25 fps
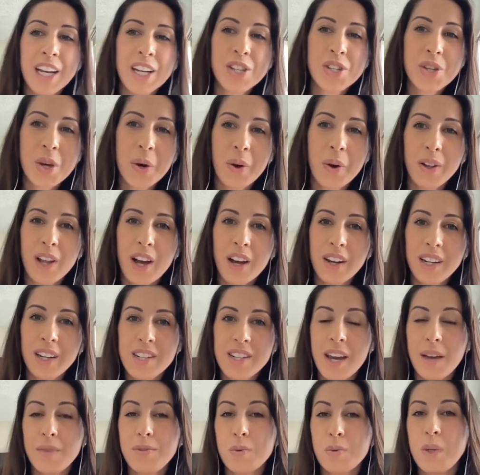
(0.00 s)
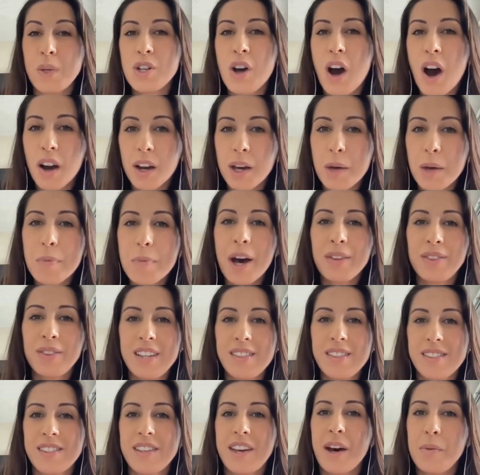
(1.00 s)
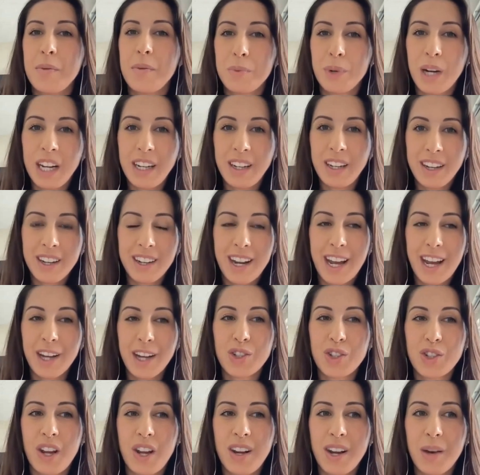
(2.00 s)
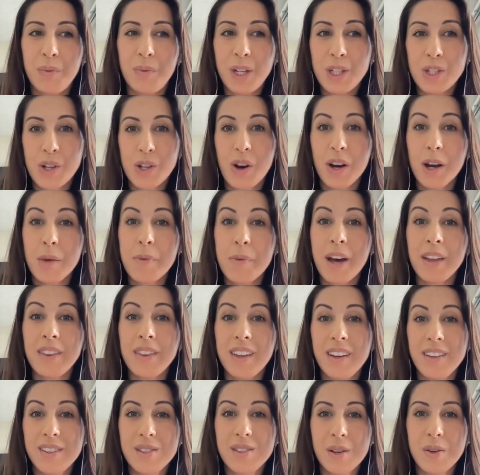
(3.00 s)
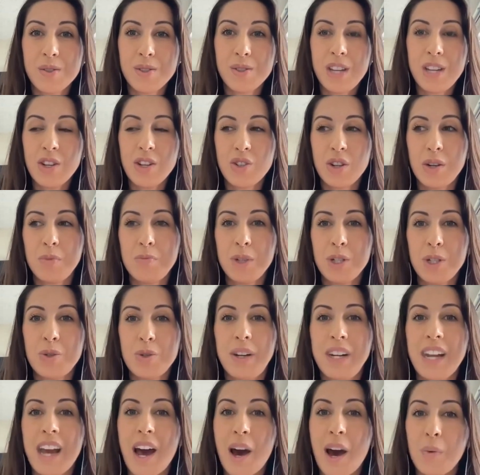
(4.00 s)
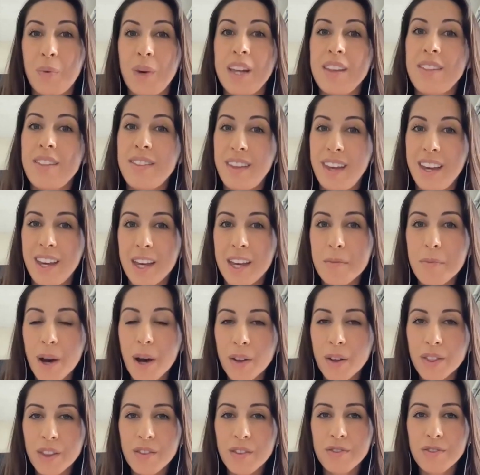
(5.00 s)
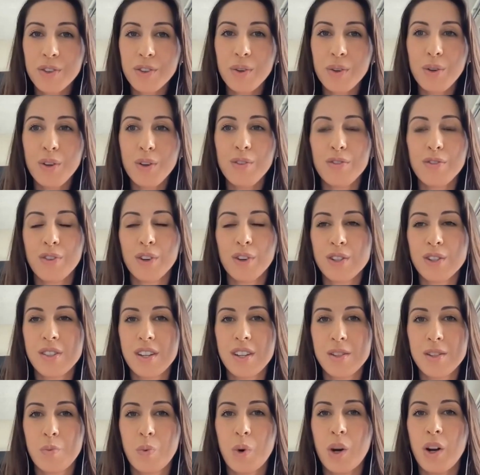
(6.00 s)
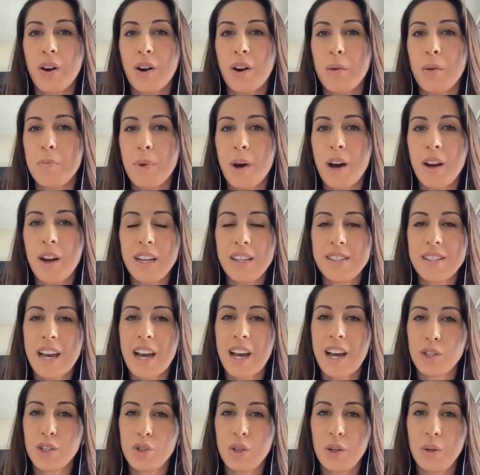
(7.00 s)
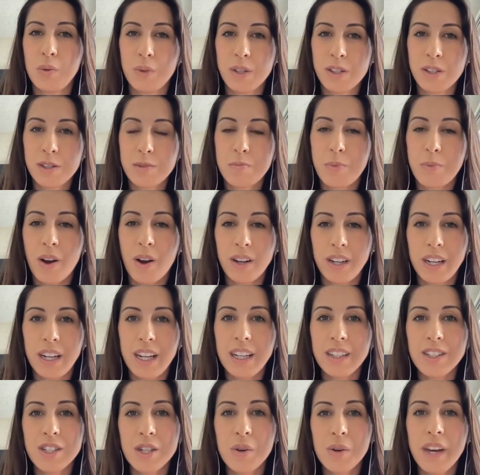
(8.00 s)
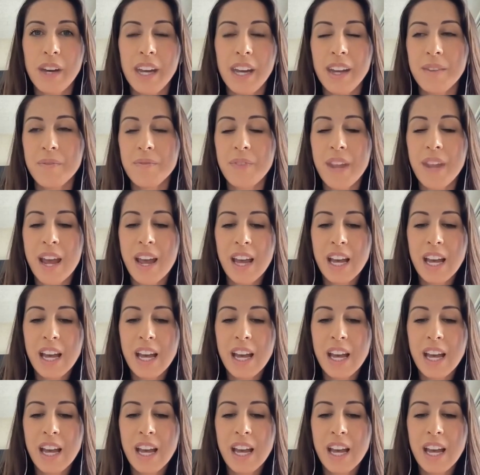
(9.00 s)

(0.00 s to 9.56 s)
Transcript: So a lot of times we talk about this gut-brain connection, and we talk about the association between how we think about the food versus what our body's actually responding to it.